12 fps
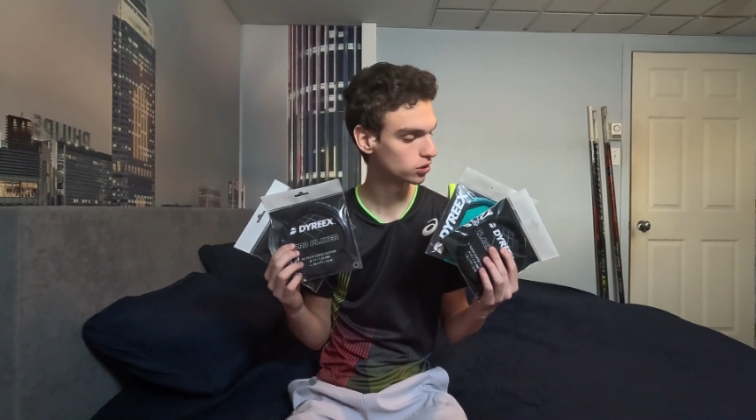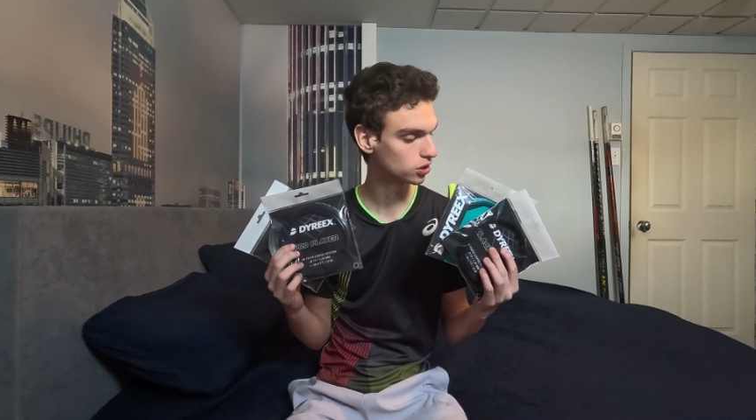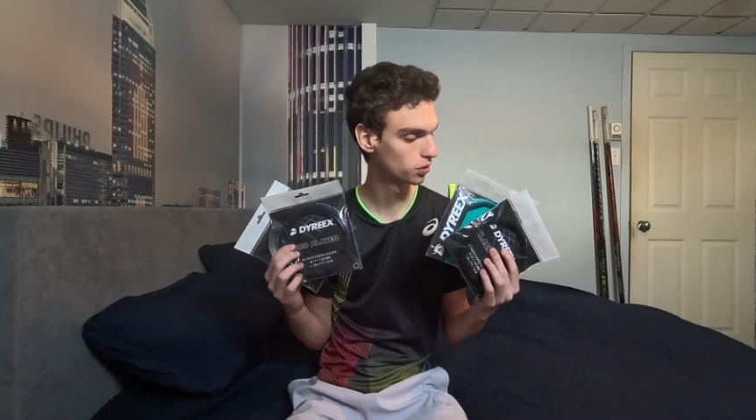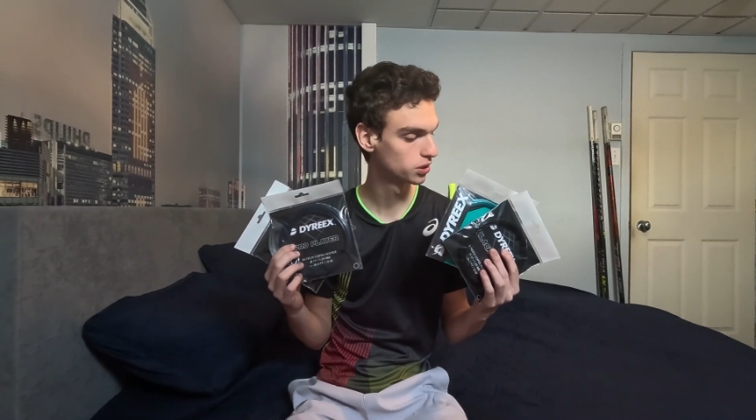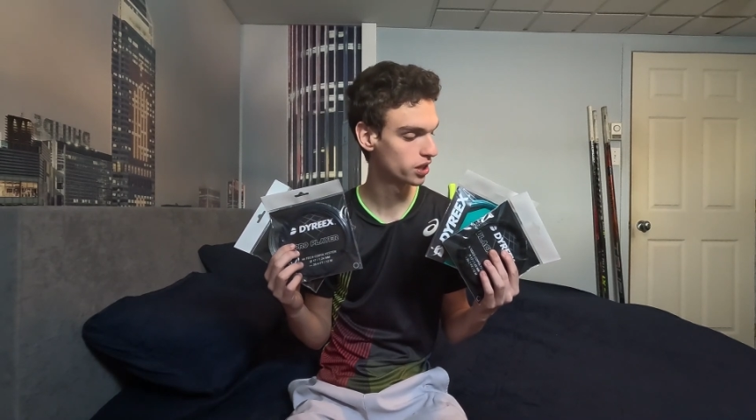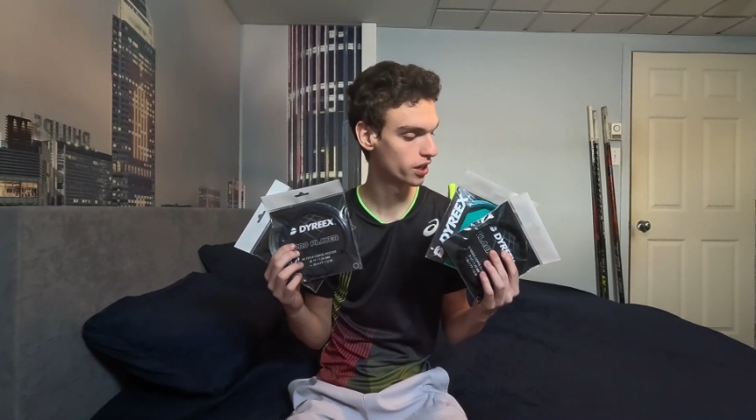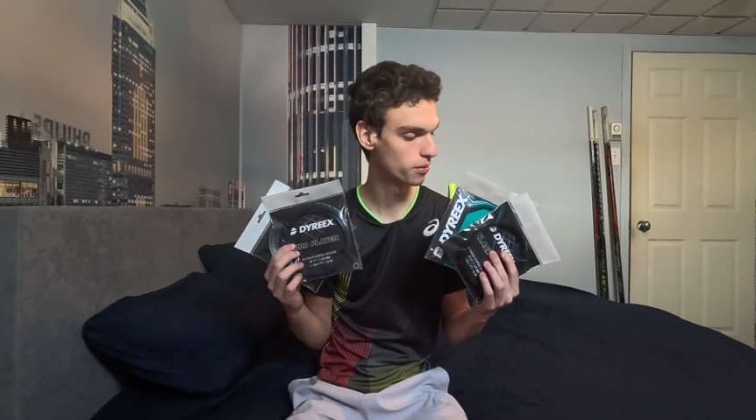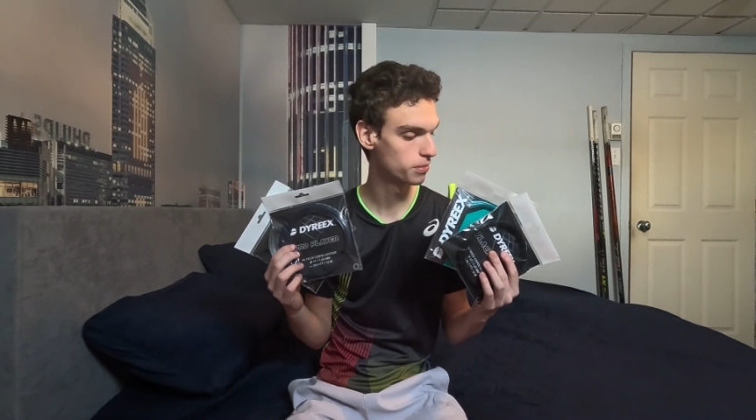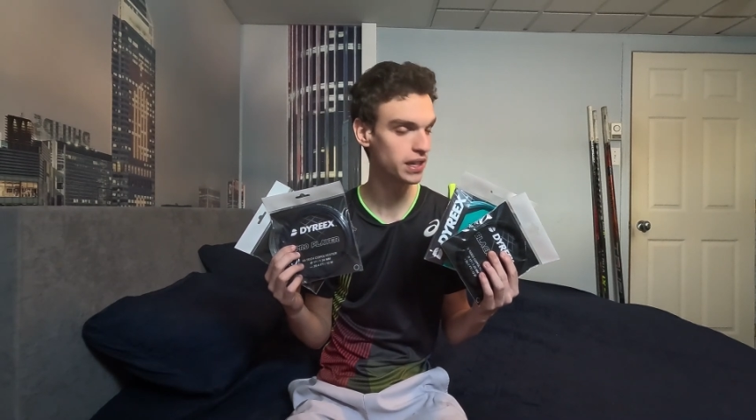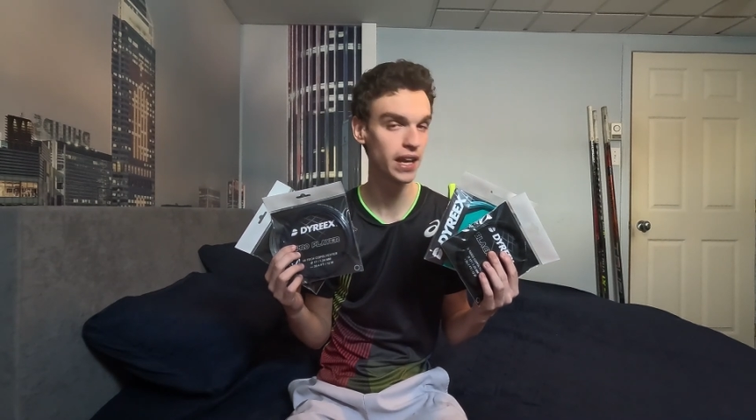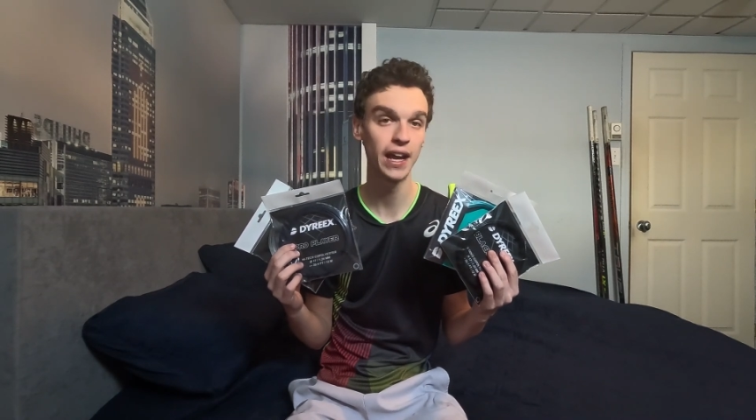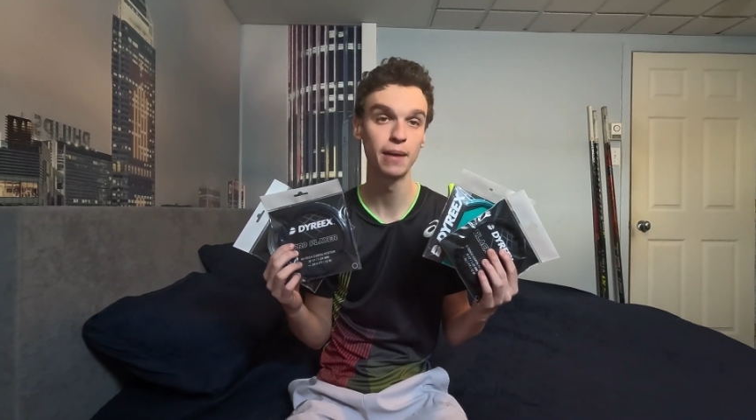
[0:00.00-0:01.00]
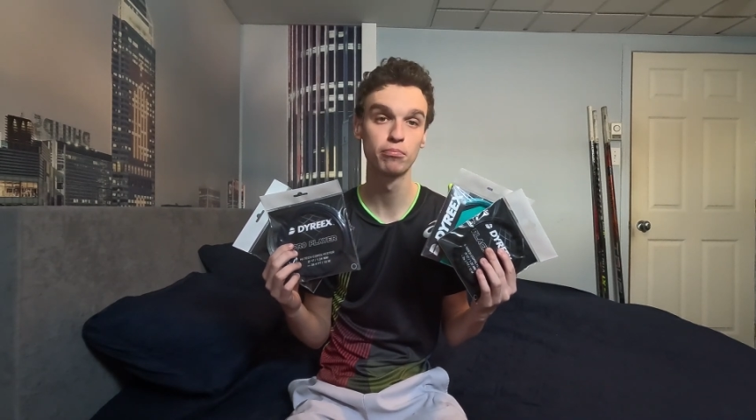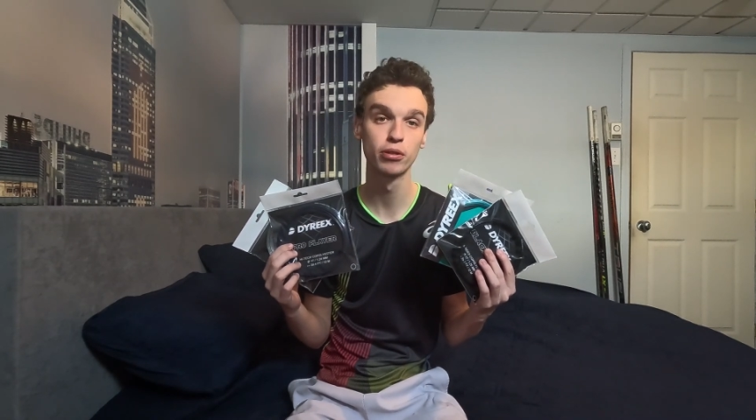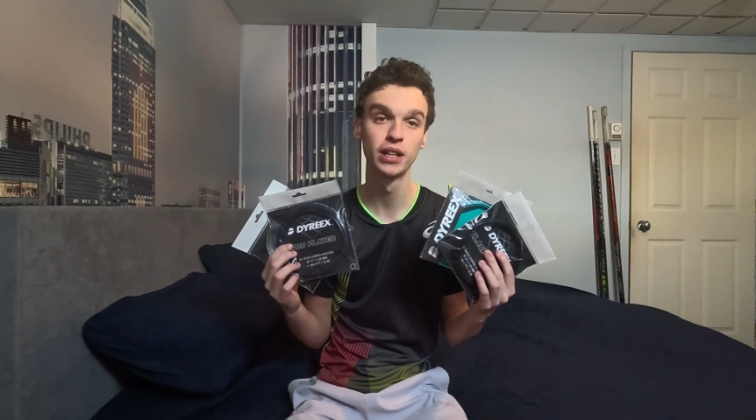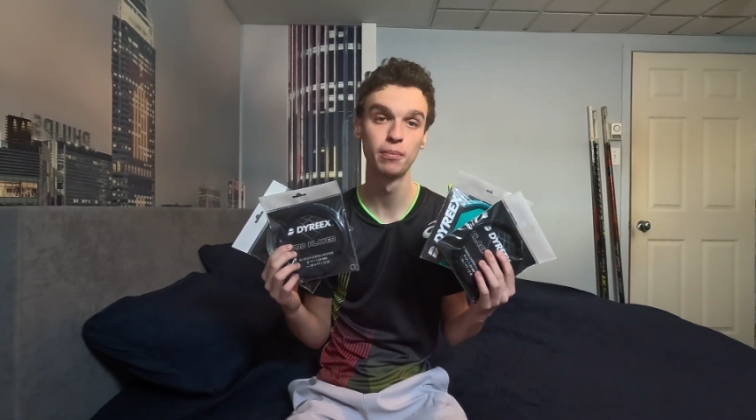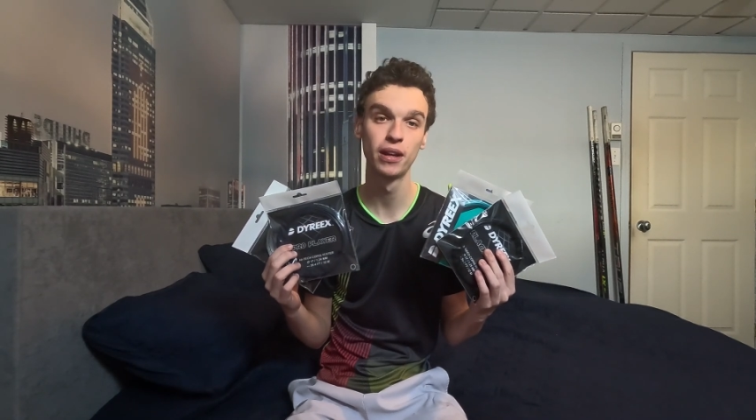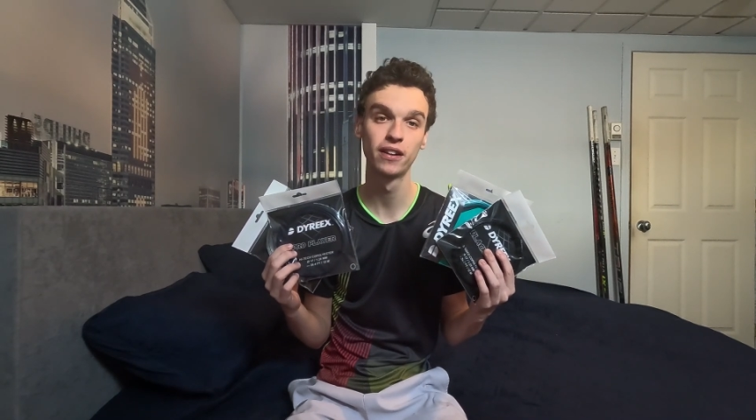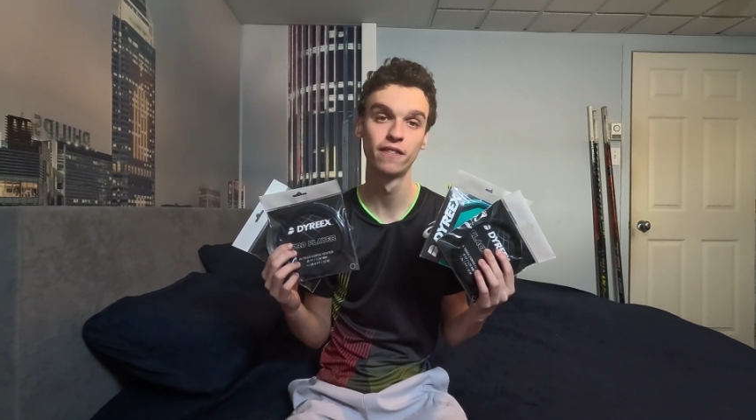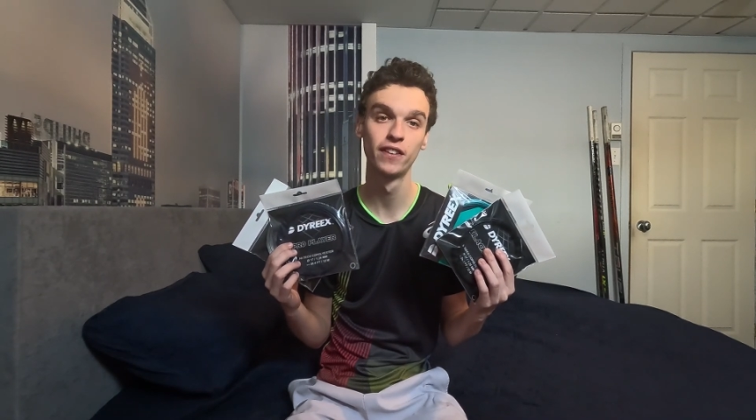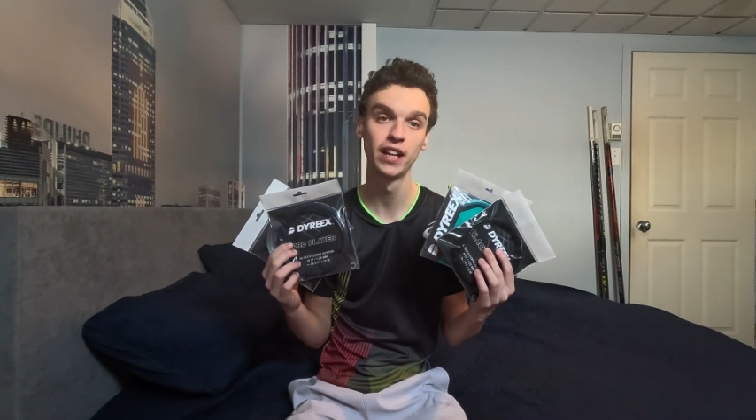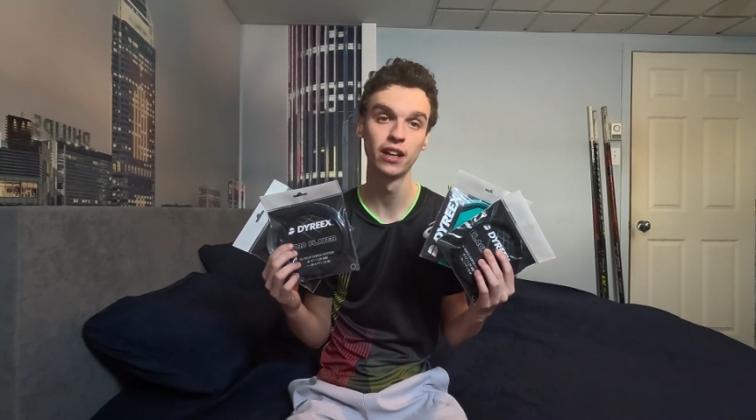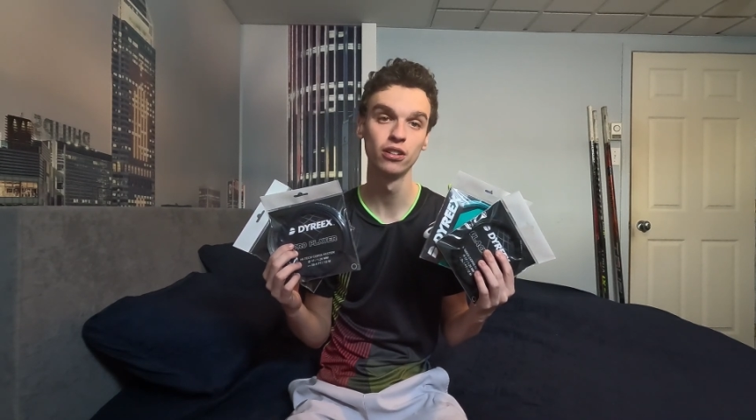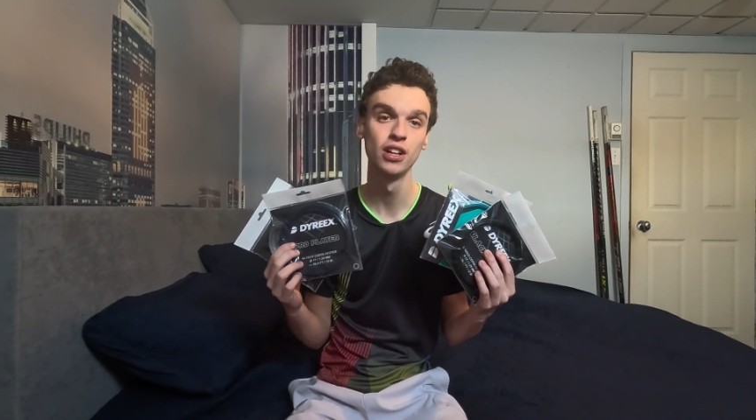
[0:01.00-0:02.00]
so it's gonna be a pretty big
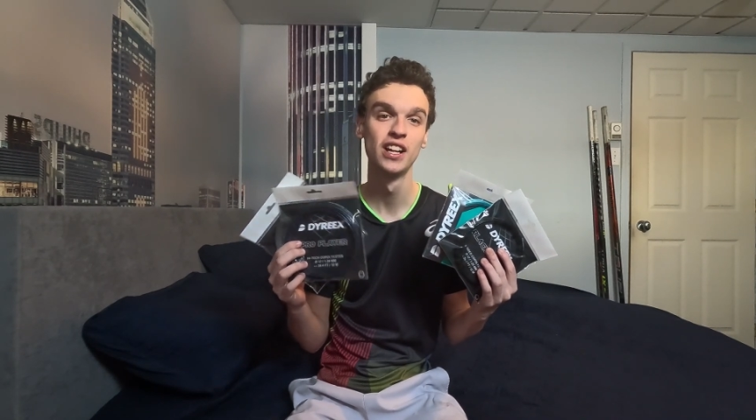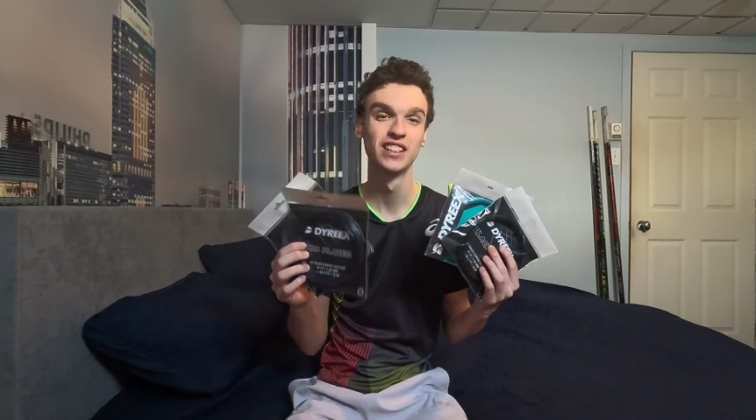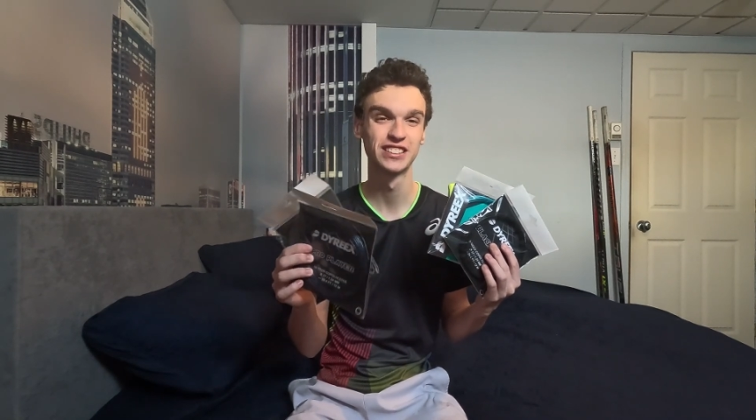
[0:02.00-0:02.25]
video.